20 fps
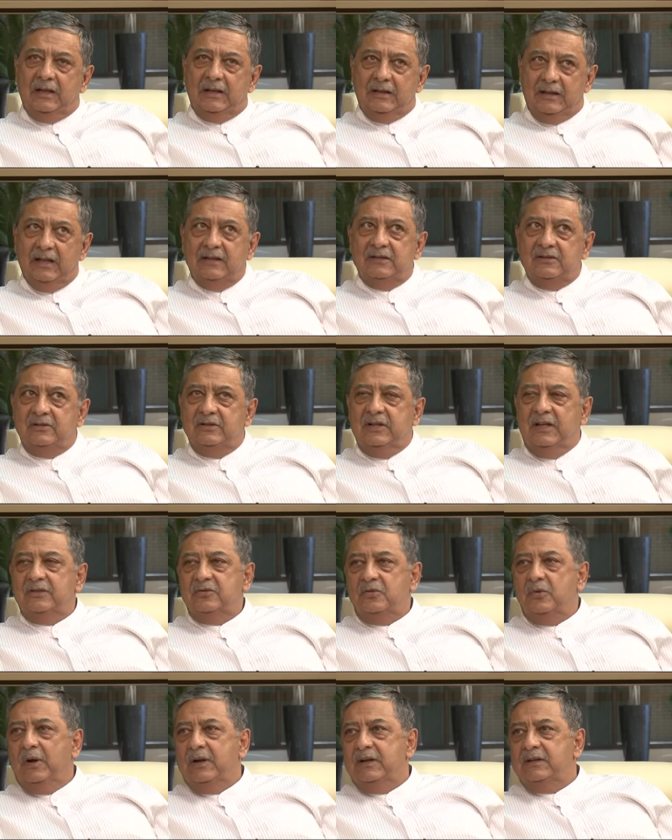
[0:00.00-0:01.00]
That's
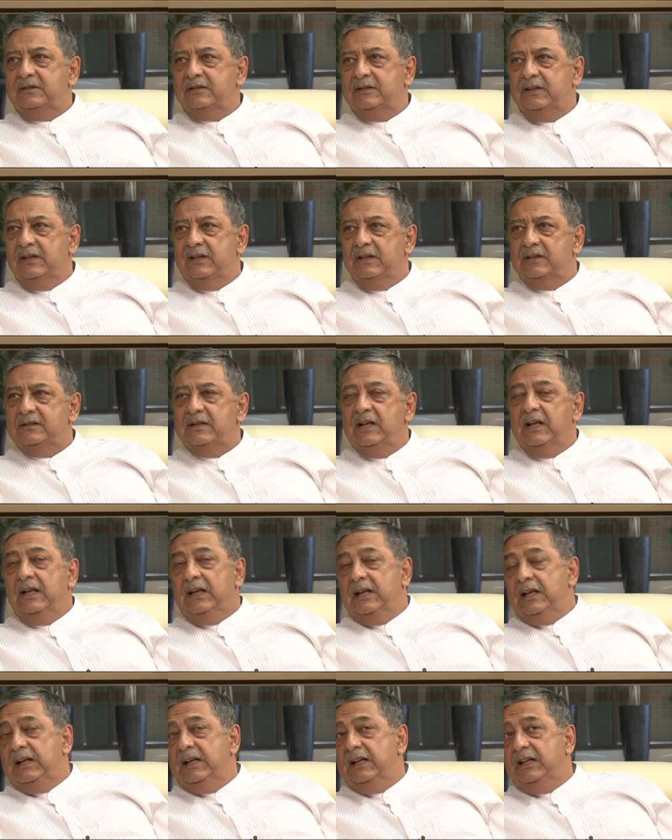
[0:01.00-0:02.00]
quite a serious.
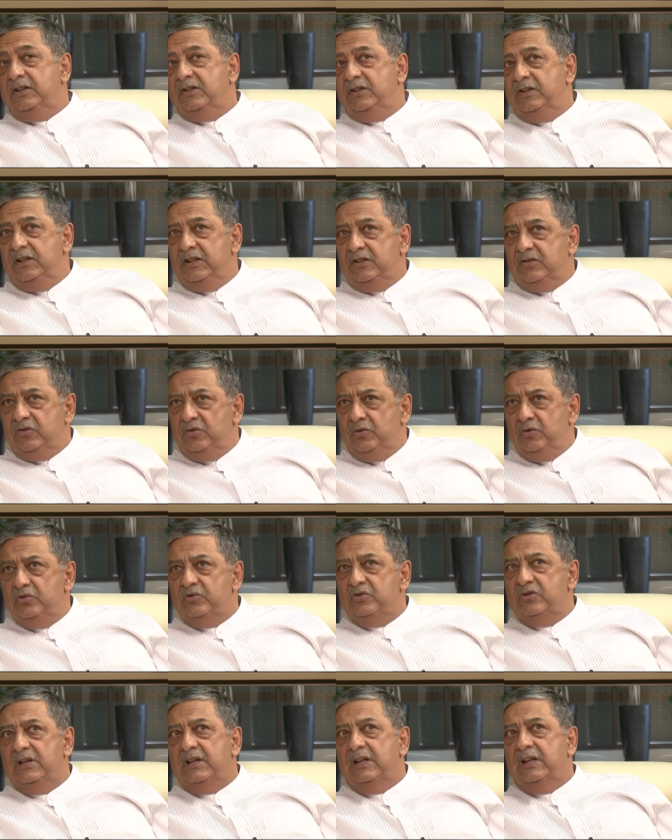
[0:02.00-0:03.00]
It's
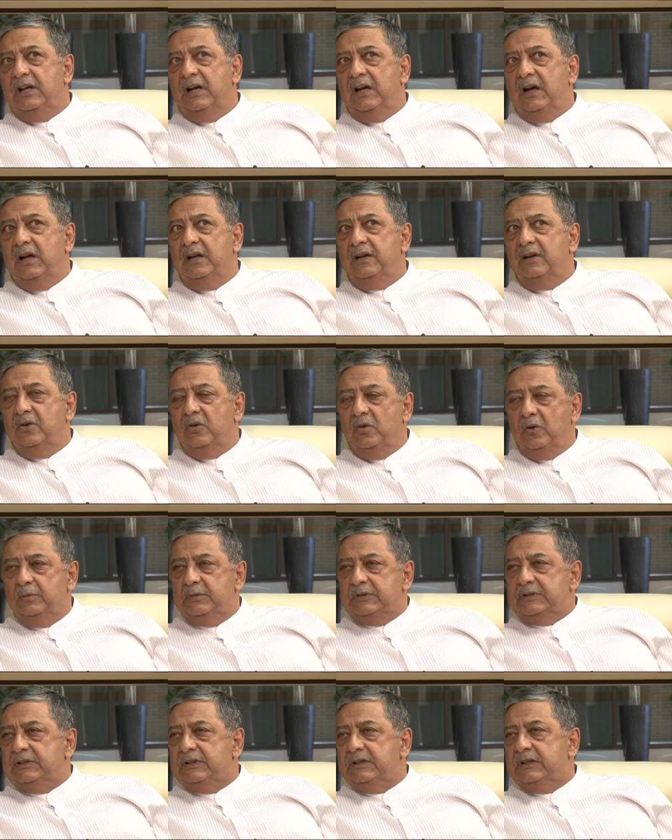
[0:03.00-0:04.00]
usually, under
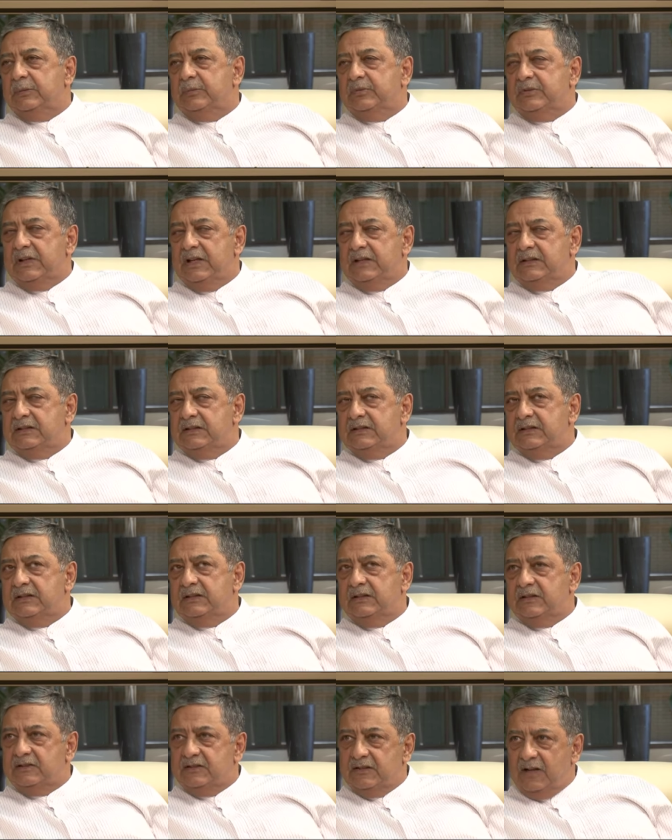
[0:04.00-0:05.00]
normal circumstances,
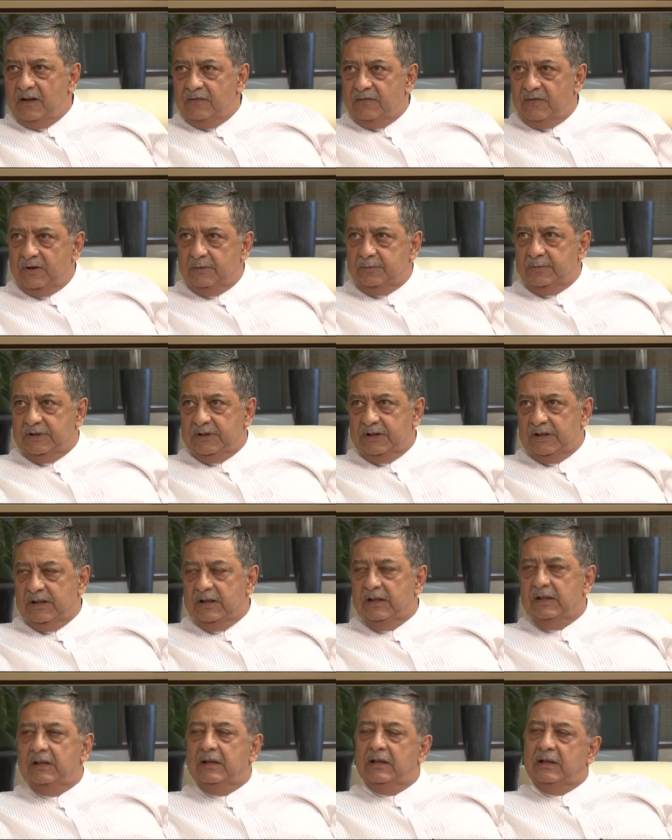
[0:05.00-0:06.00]
it's a self-limiting
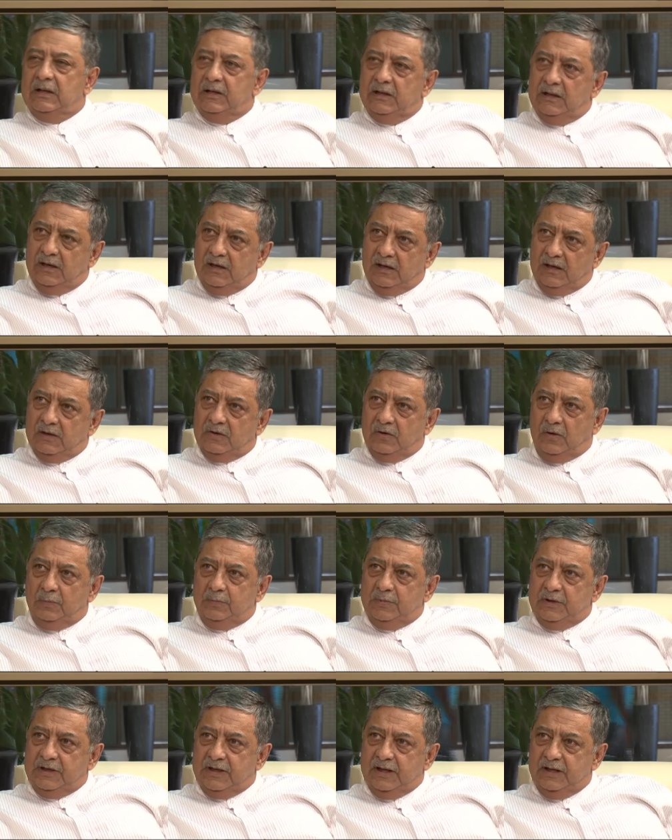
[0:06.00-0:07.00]

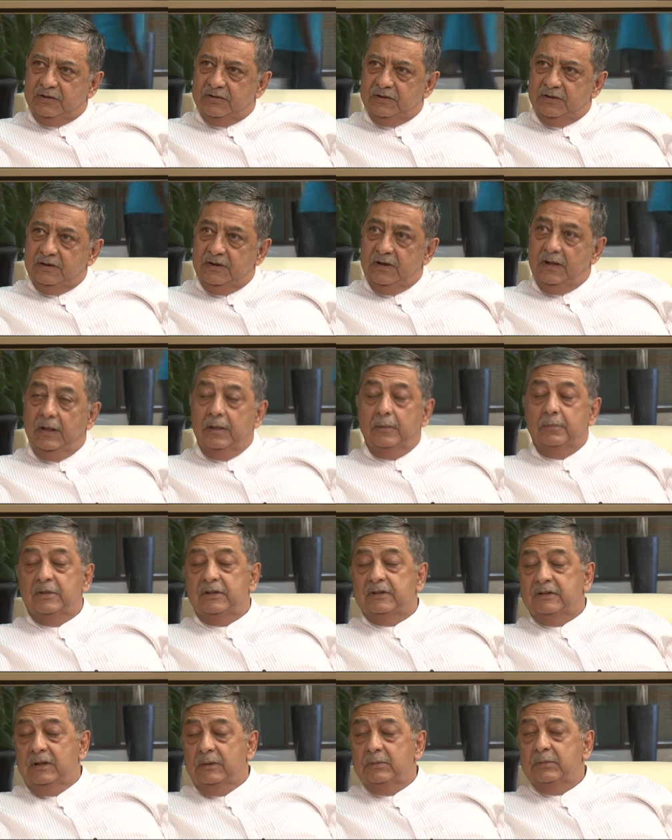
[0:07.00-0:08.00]
complication.
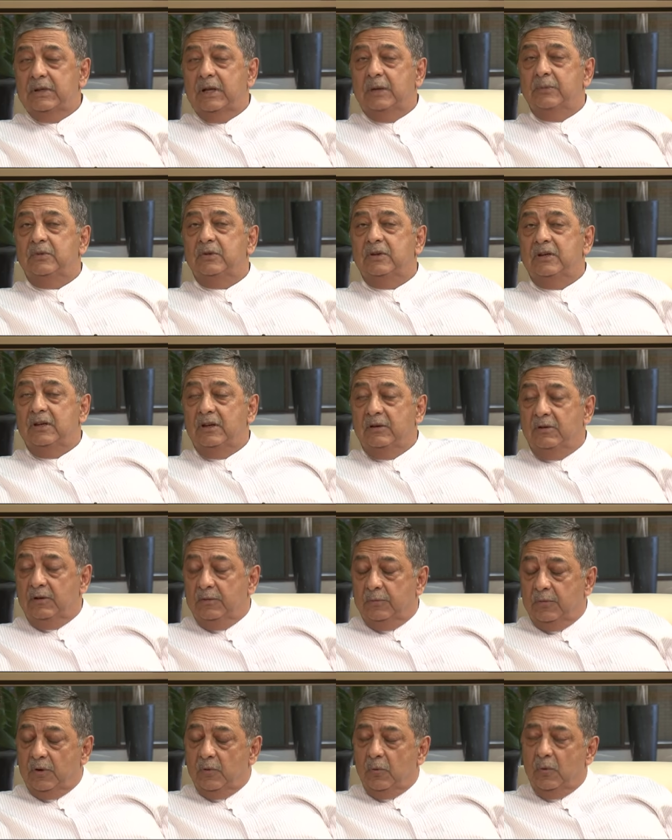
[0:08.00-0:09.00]
But sometimes,
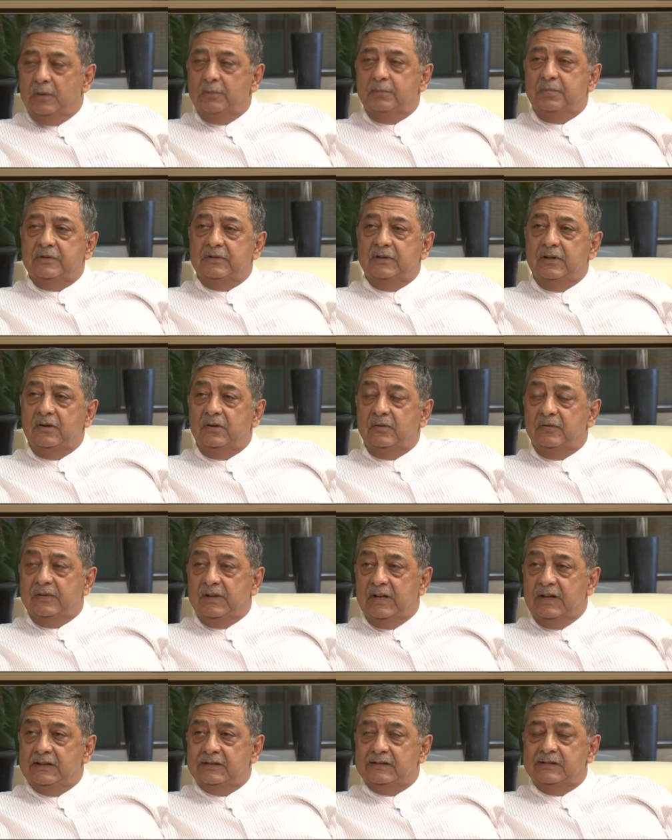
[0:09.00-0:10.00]
about 1% of
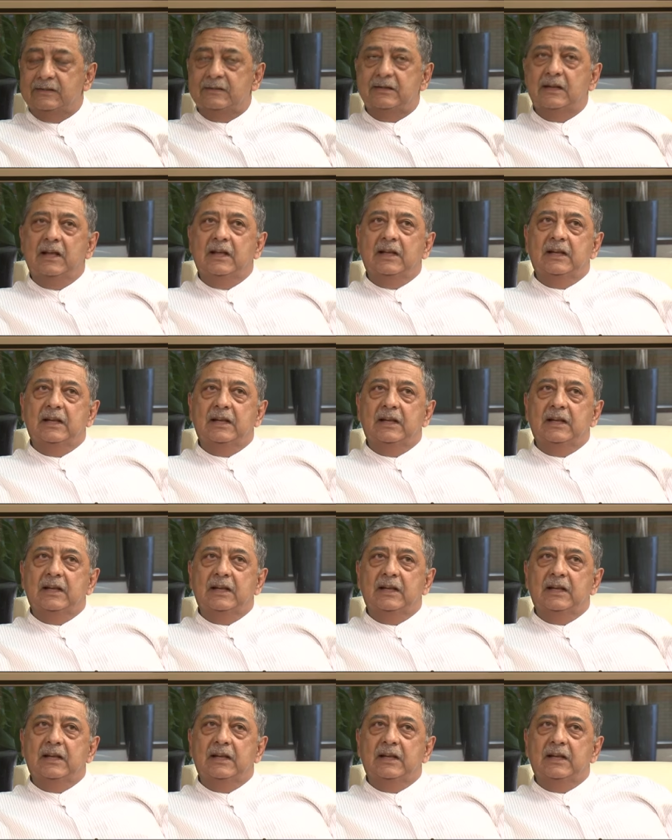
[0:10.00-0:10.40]
cases,